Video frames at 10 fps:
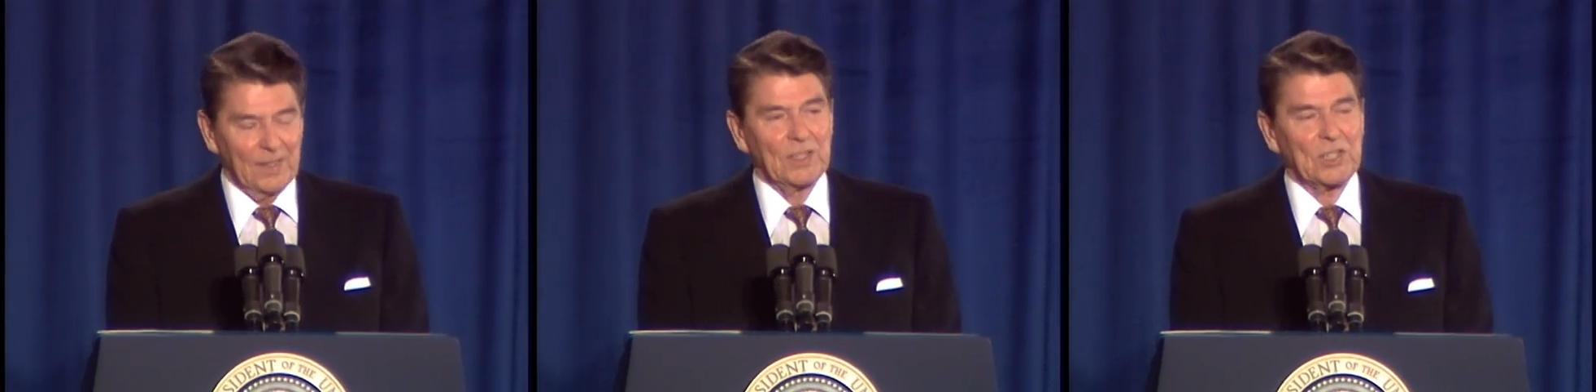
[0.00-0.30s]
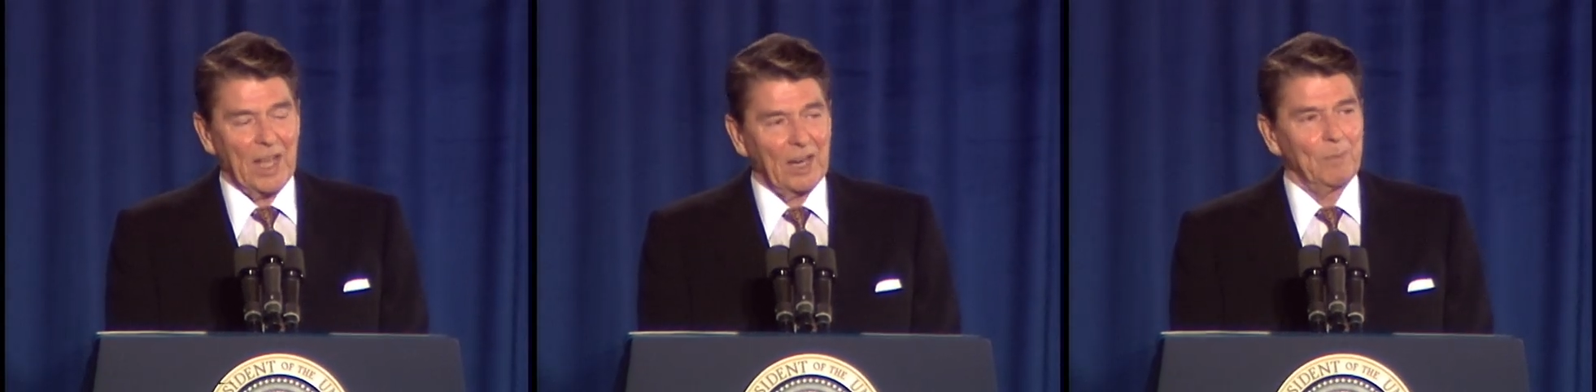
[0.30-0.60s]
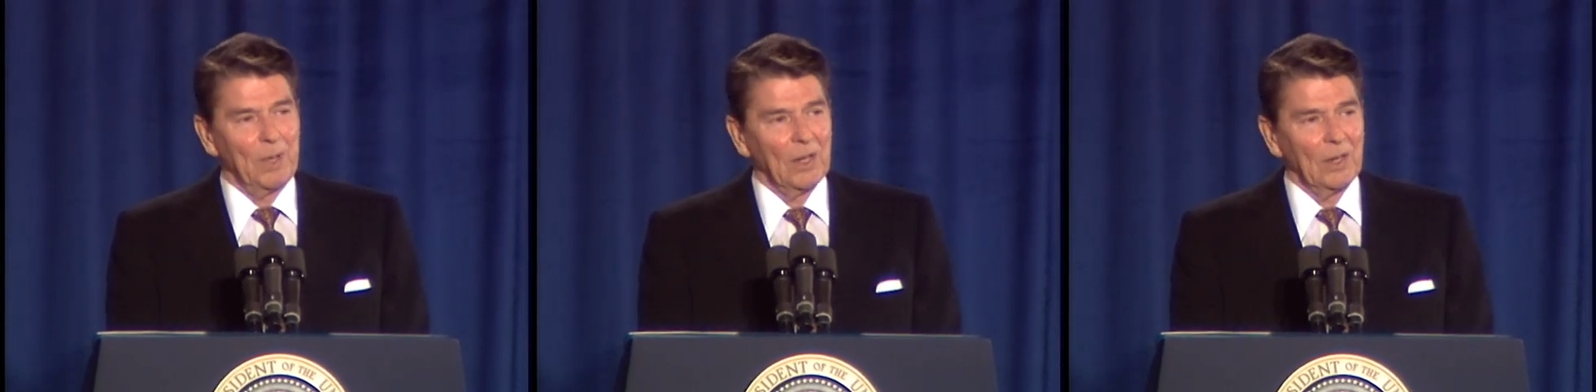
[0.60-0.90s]
The
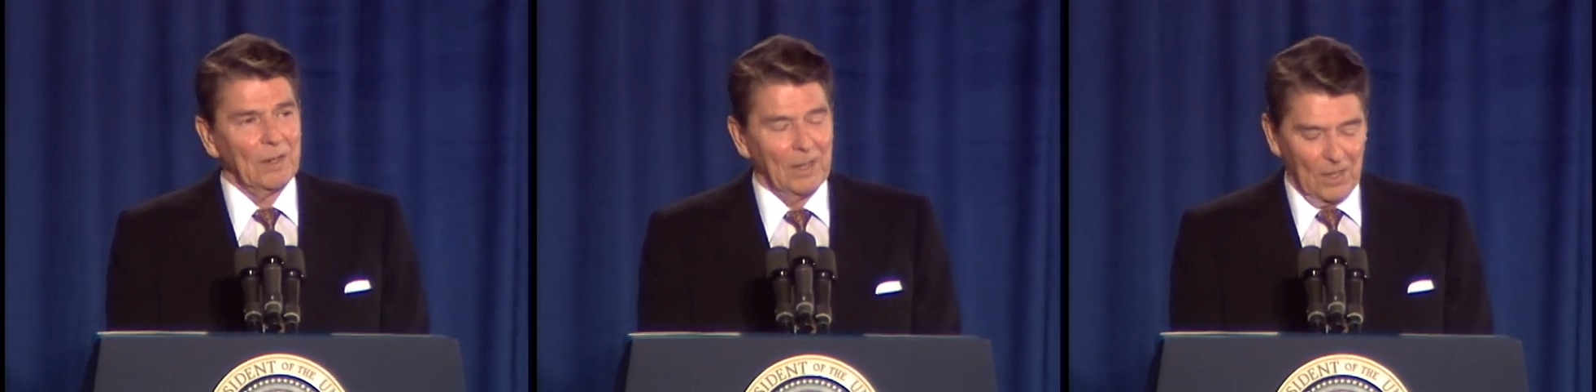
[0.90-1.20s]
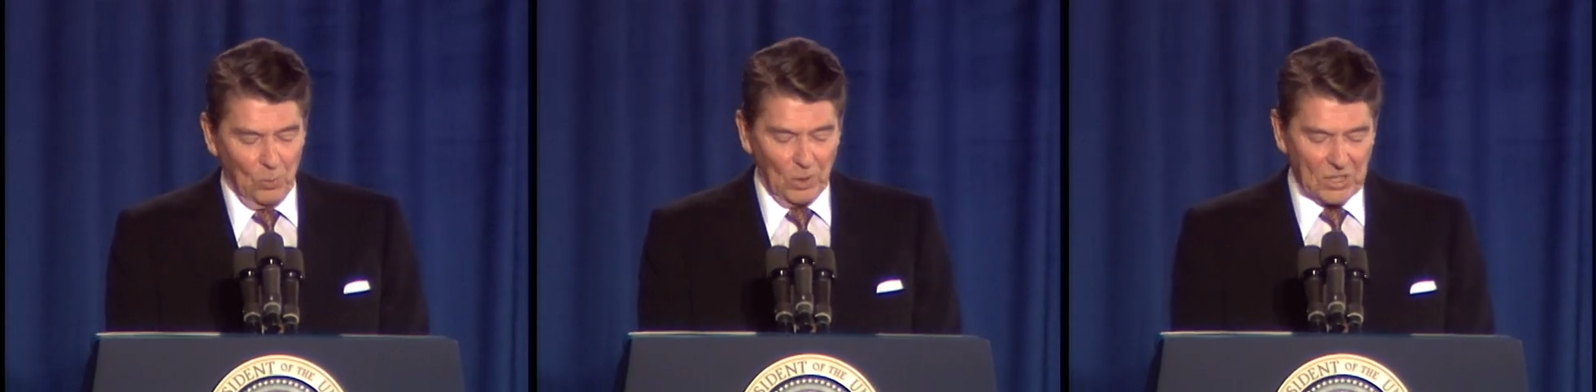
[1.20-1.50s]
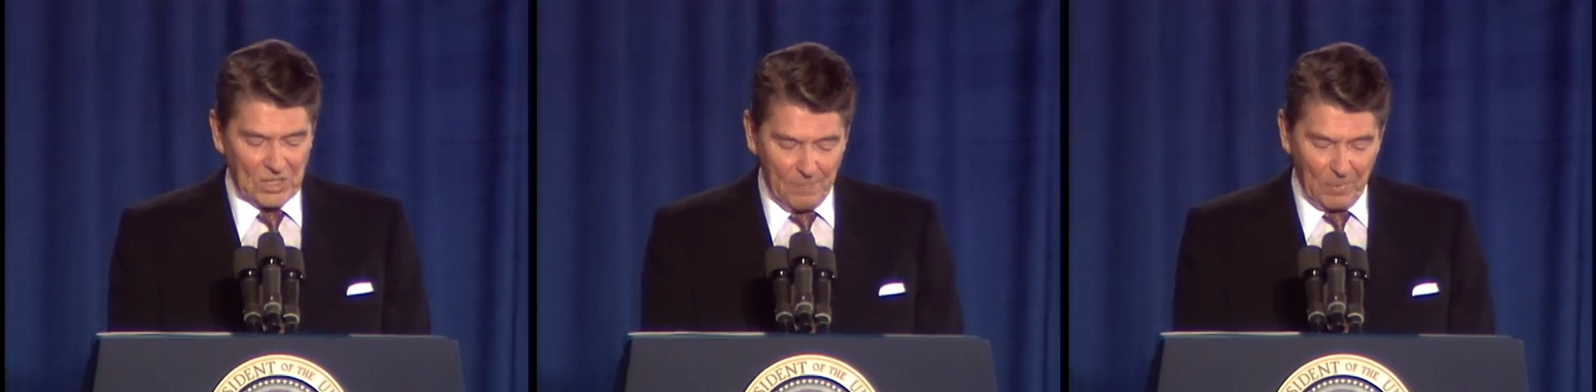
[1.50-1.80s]
Senate bill will
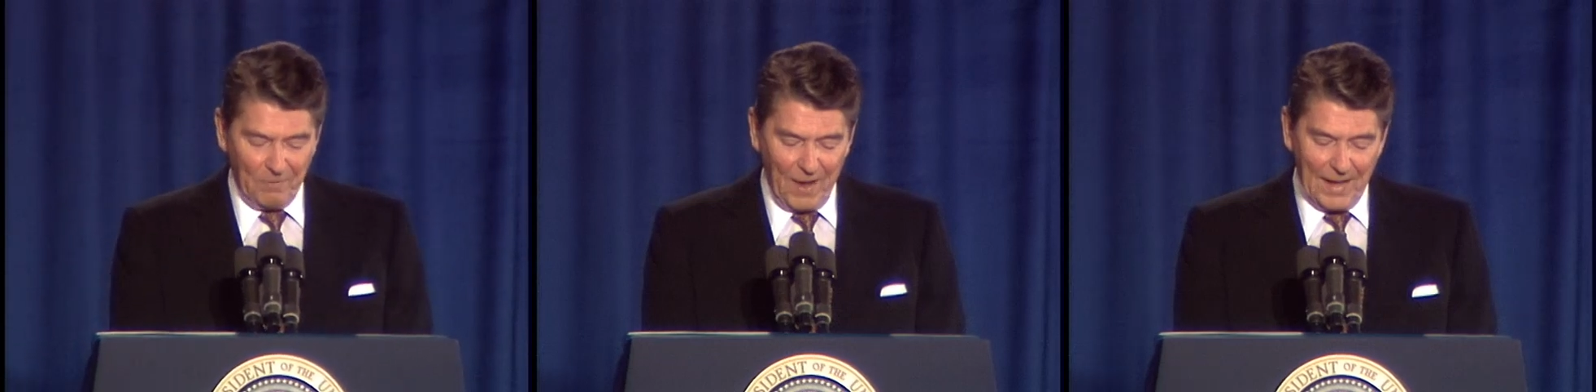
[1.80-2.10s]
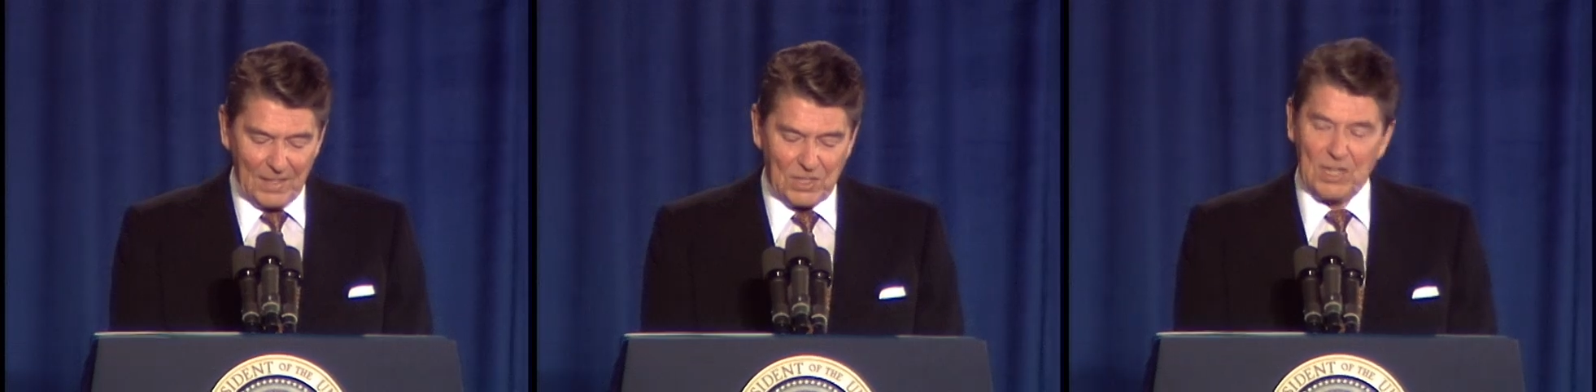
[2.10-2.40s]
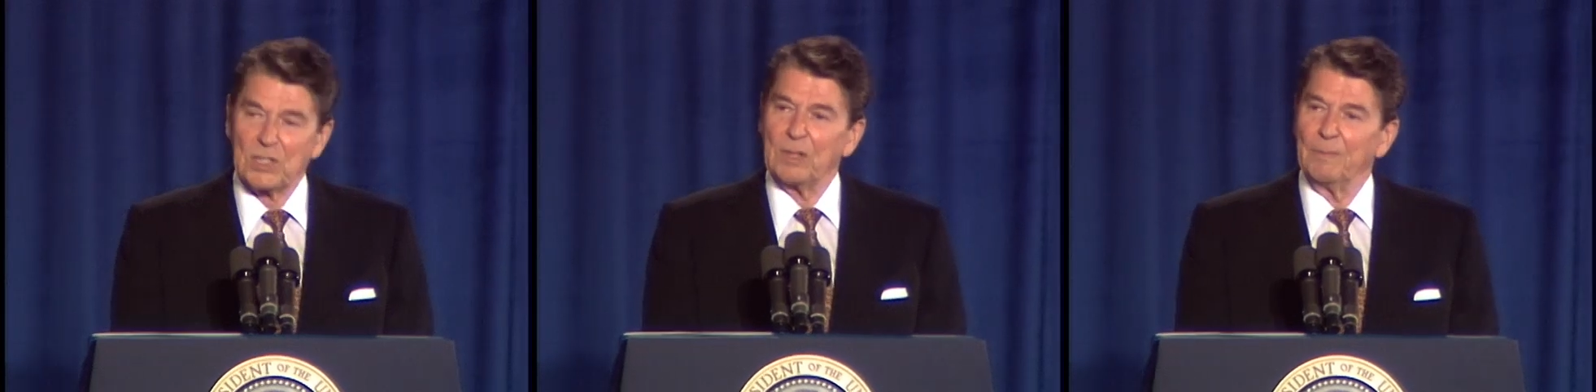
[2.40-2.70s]
simplify the
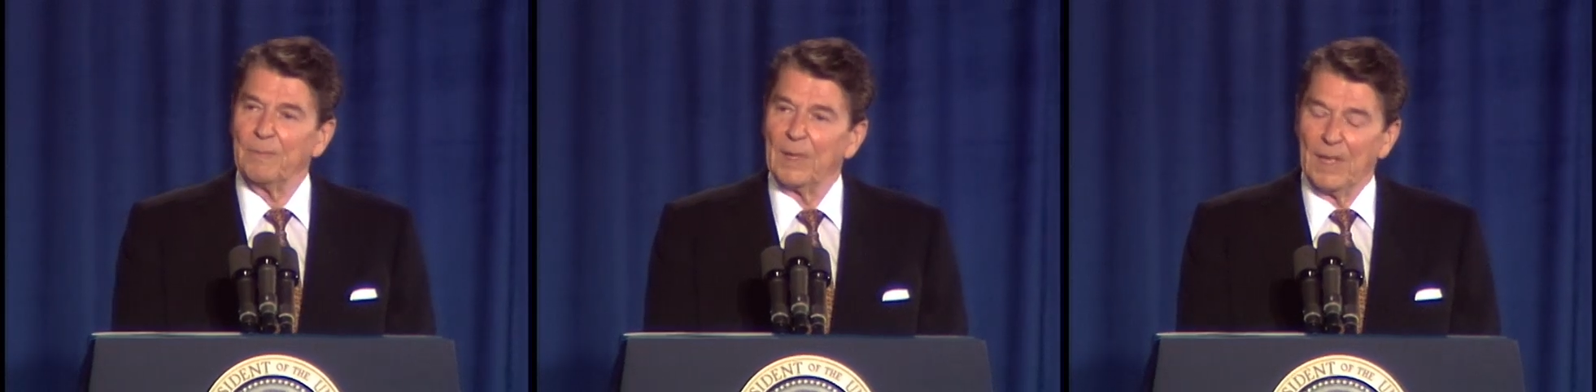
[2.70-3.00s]
system.